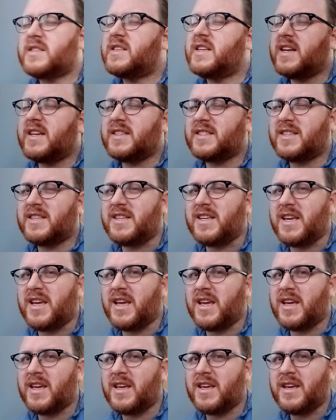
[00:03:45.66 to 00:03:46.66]

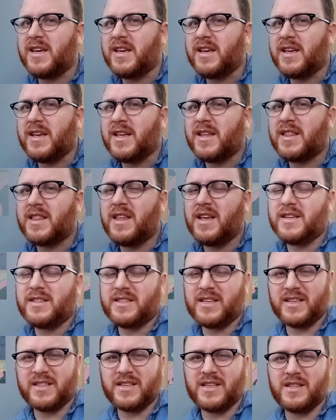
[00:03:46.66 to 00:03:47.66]
Disney, this
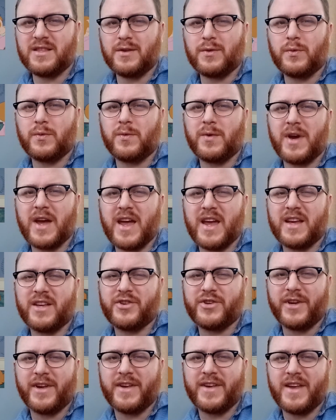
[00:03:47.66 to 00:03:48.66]
isn't the way
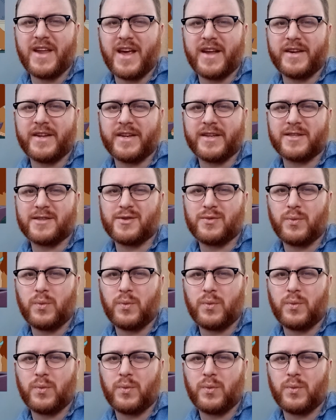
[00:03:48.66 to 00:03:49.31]
genetics